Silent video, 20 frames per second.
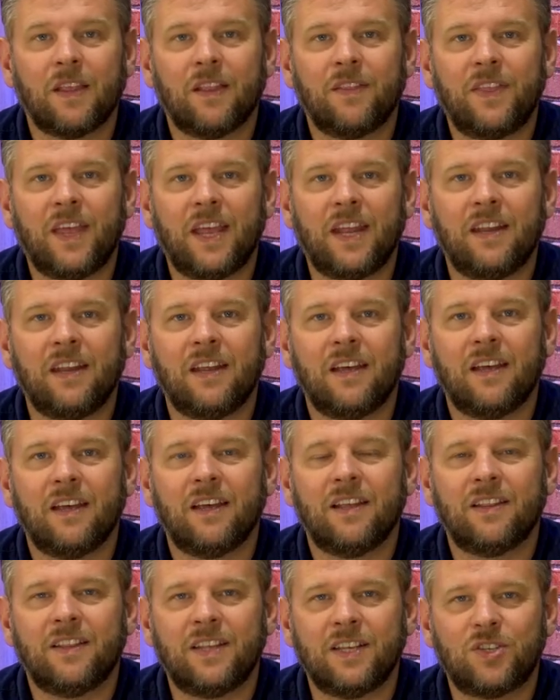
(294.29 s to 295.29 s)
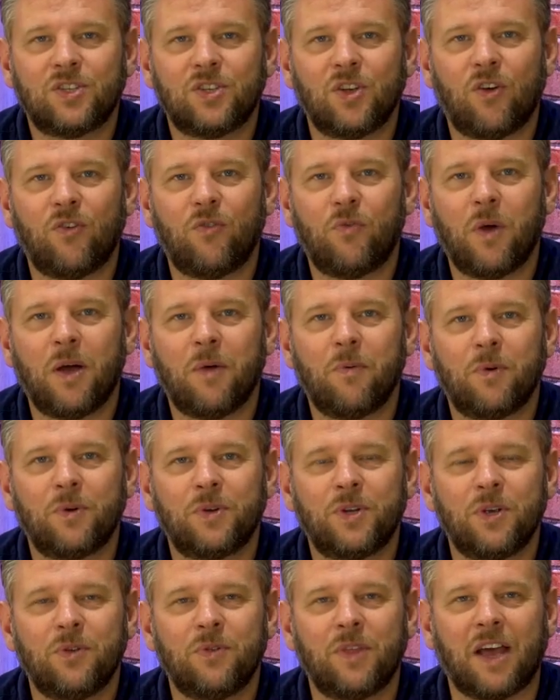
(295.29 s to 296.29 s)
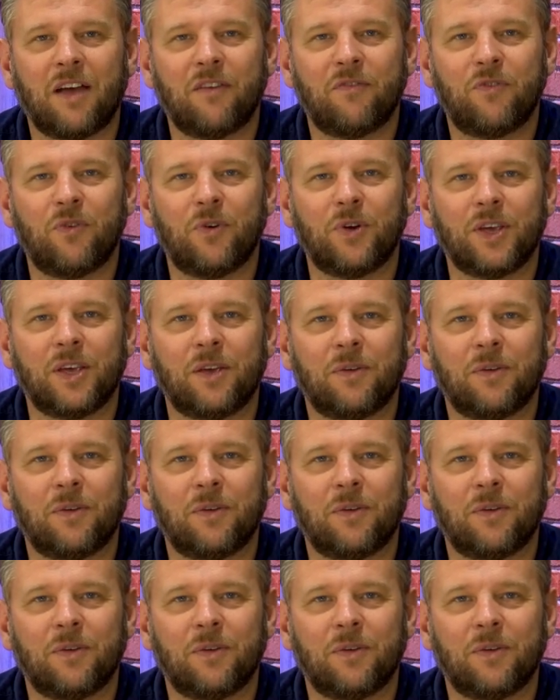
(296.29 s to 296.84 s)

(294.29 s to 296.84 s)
then This software will do that for